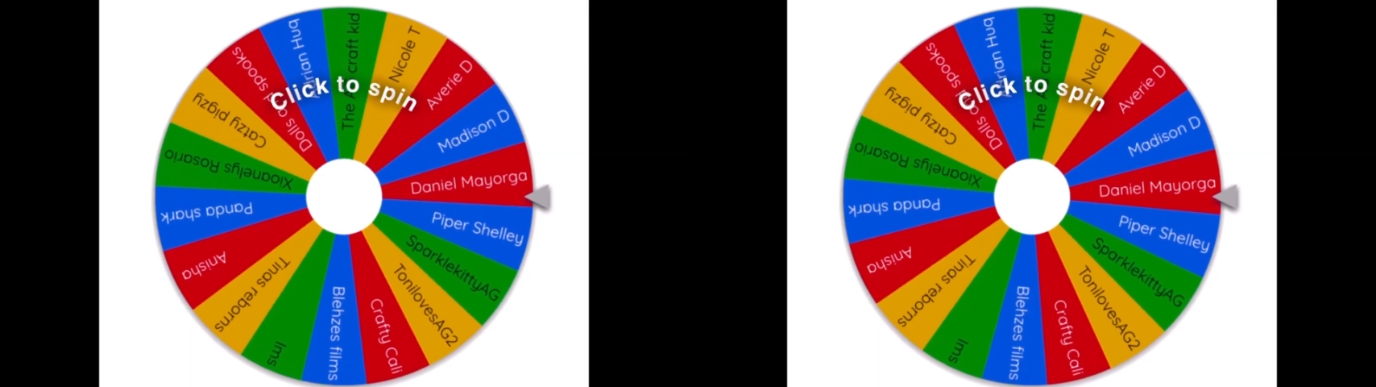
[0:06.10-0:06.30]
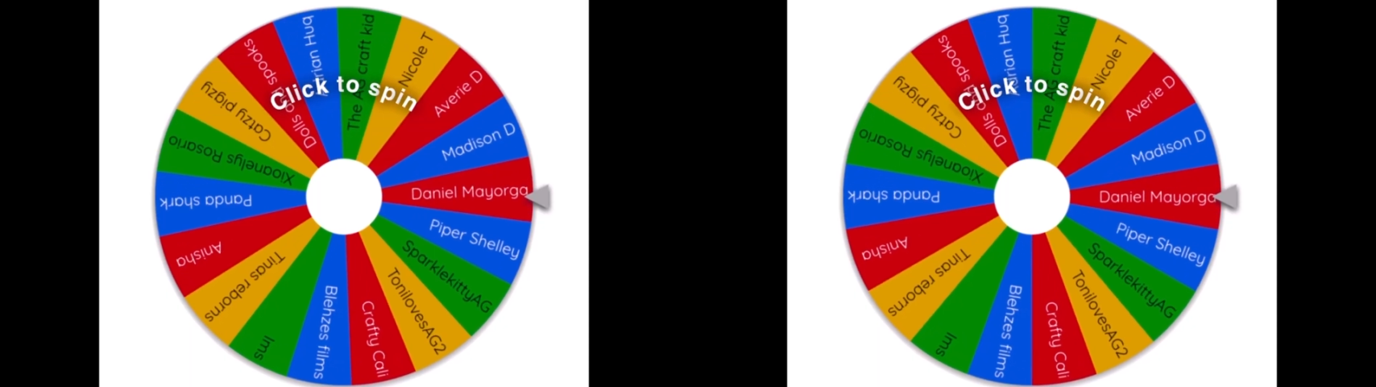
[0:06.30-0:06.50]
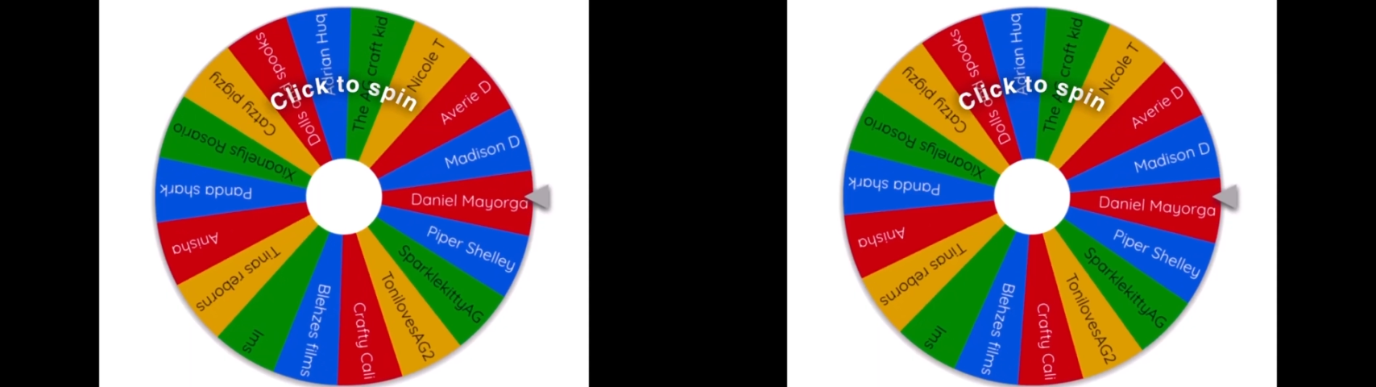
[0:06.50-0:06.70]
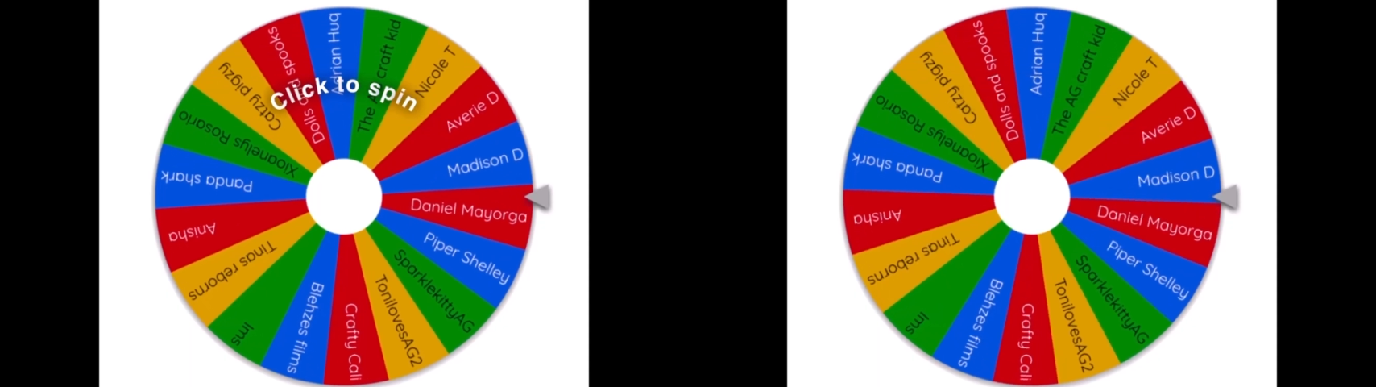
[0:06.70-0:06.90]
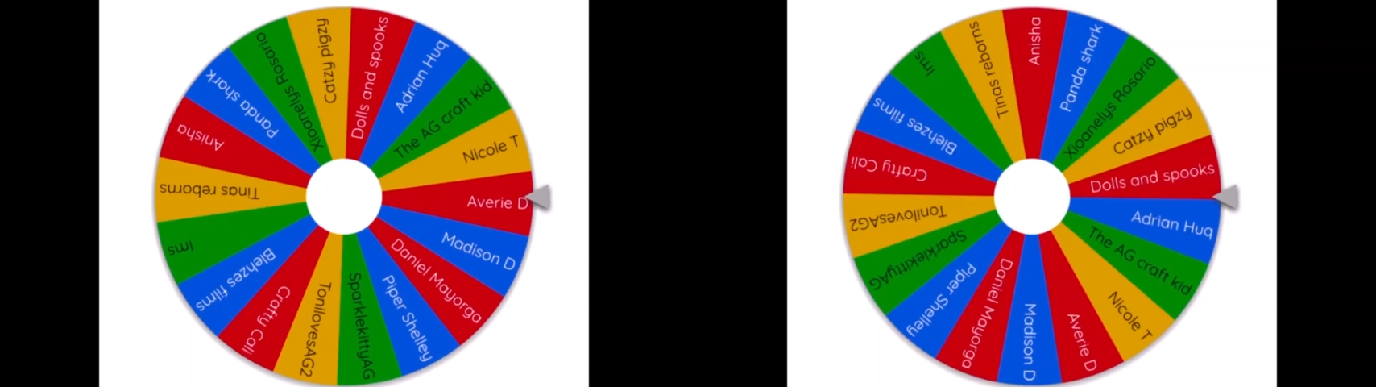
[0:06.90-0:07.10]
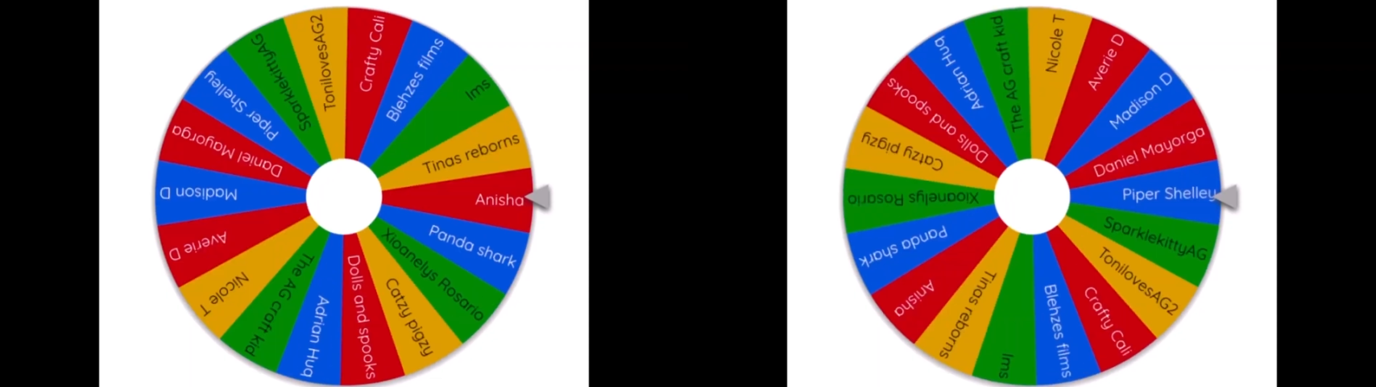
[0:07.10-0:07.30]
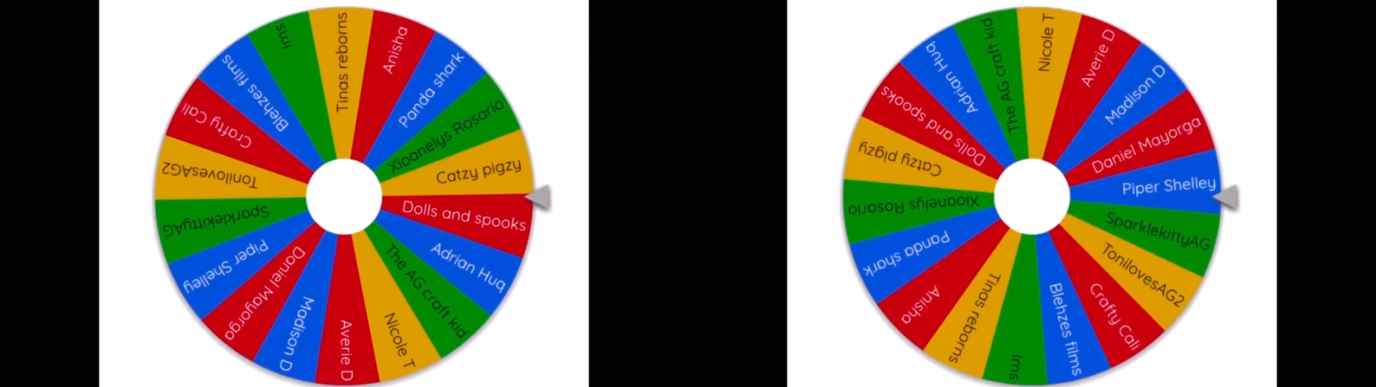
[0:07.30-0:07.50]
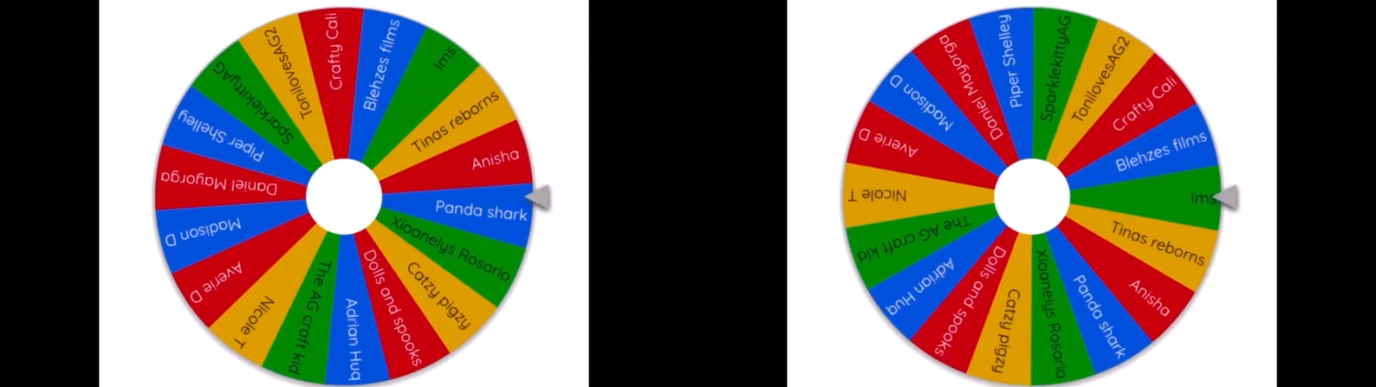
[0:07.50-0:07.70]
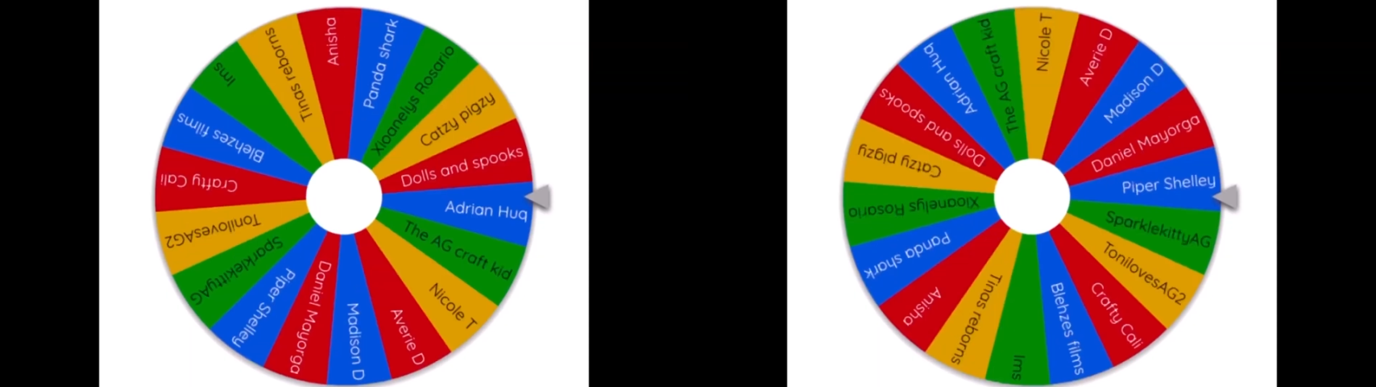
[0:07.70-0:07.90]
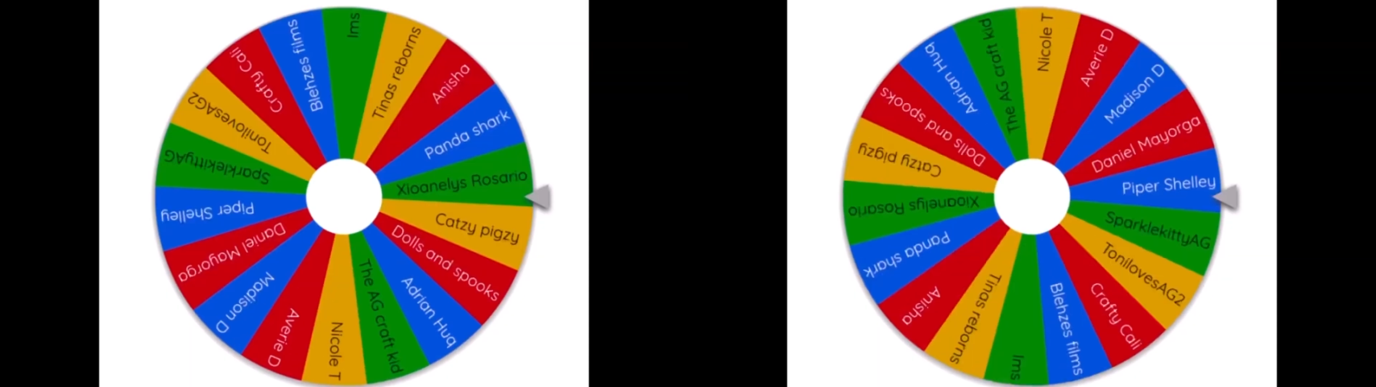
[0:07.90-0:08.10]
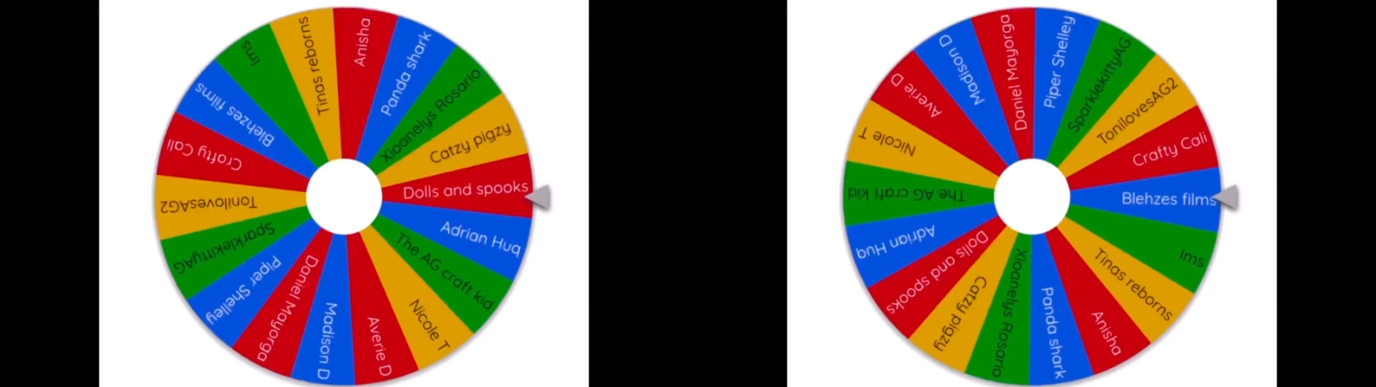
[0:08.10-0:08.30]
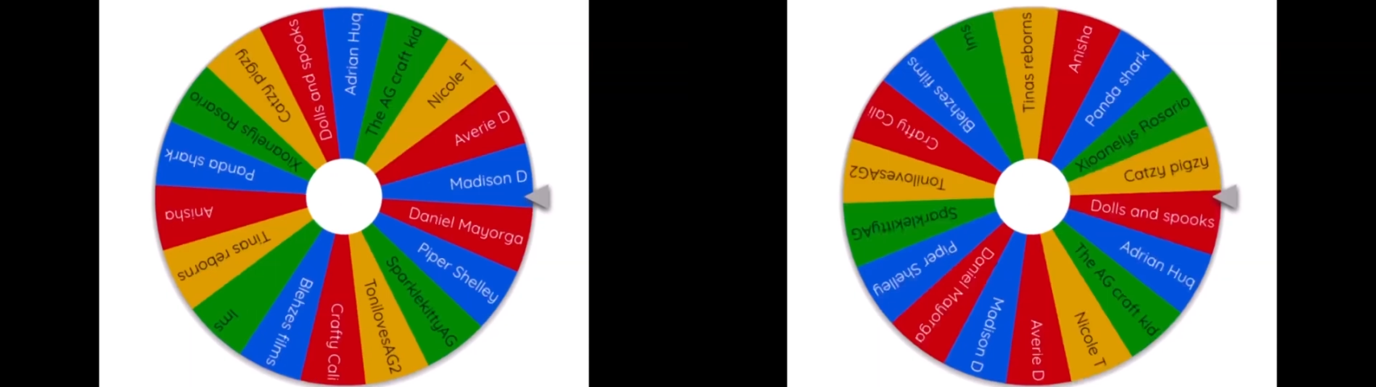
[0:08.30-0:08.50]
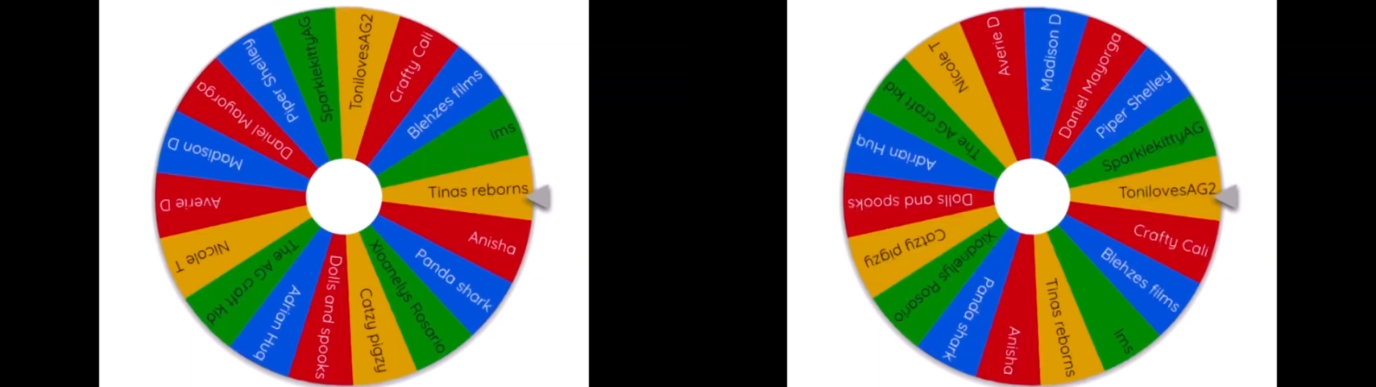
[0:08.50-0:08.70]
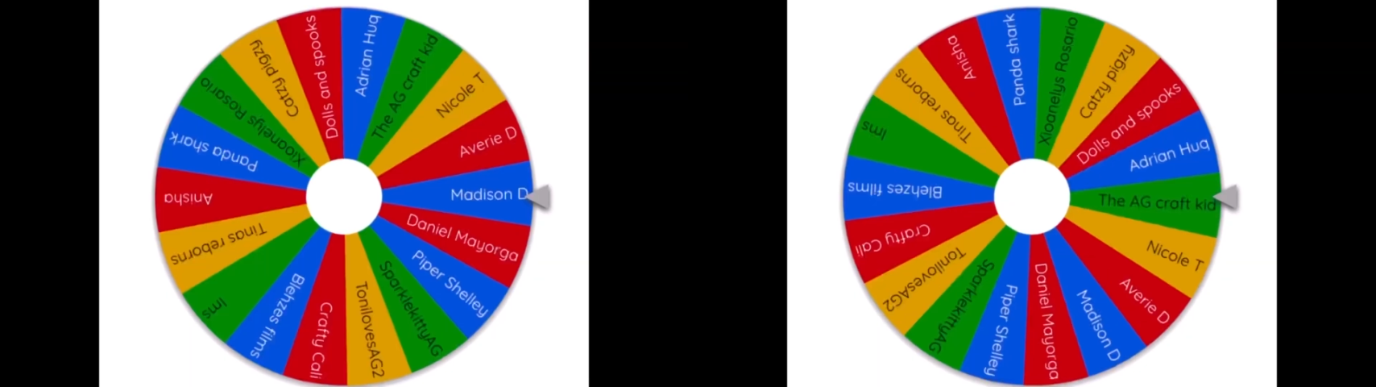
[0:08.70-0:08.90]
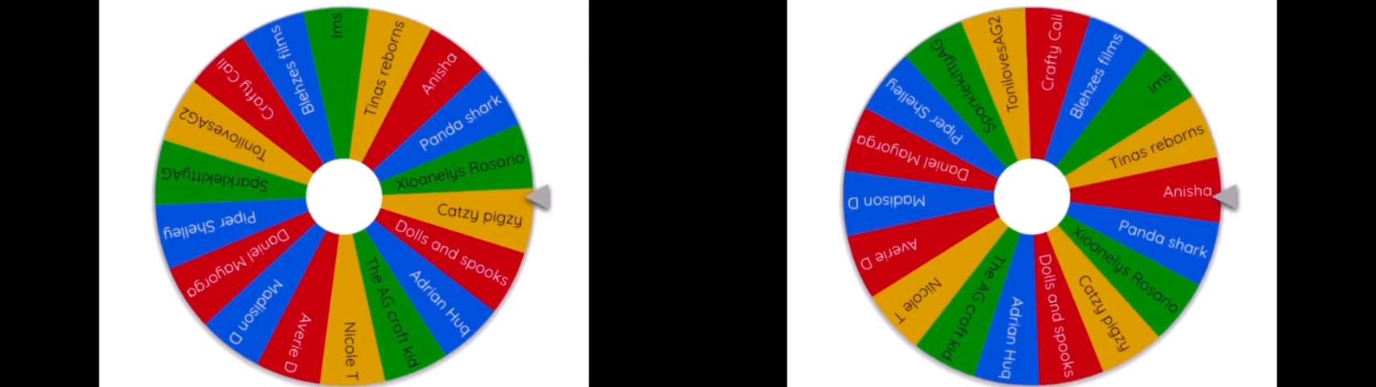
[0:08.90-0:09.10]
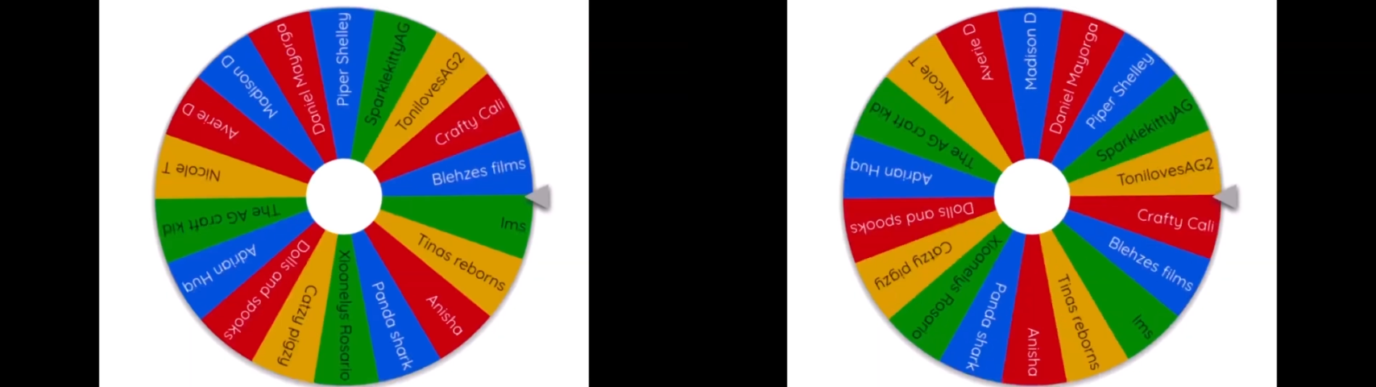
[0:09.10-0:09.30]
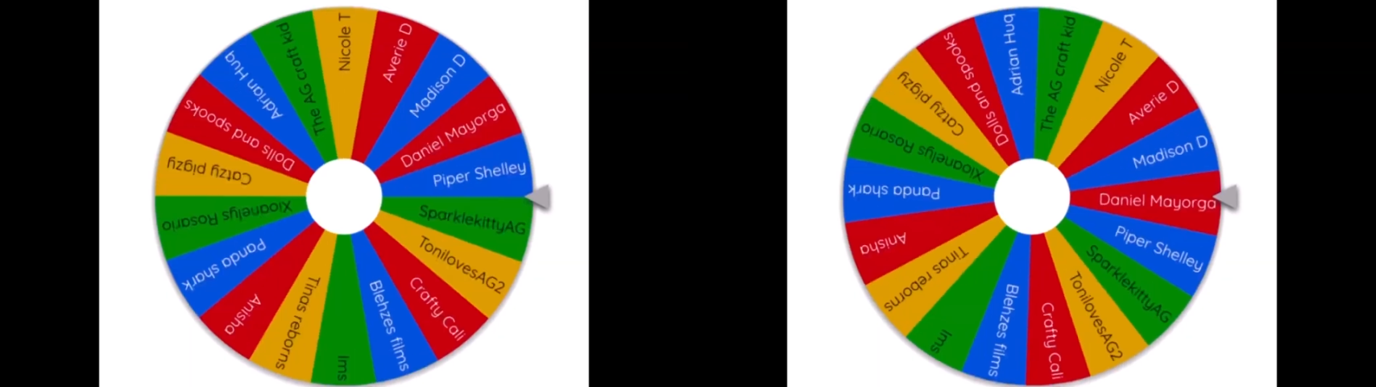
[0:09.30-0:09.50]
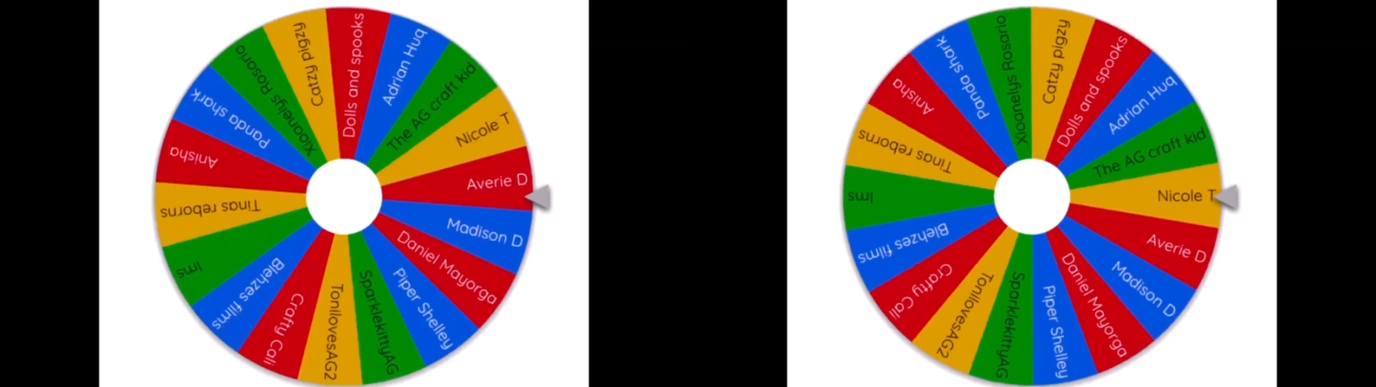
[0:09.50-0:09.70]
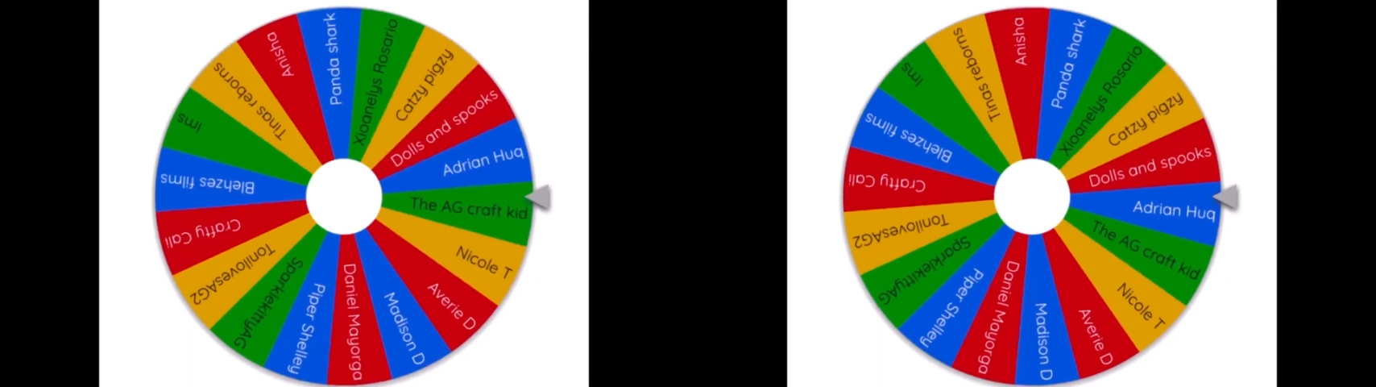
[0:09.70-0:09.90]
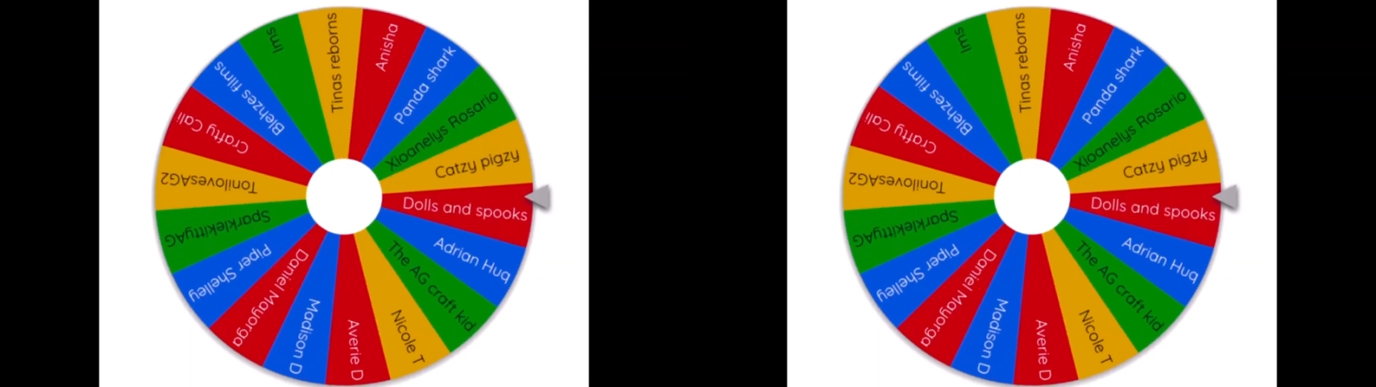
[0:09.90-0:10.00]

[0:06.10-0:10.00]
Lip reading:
[unreadable: no face in view]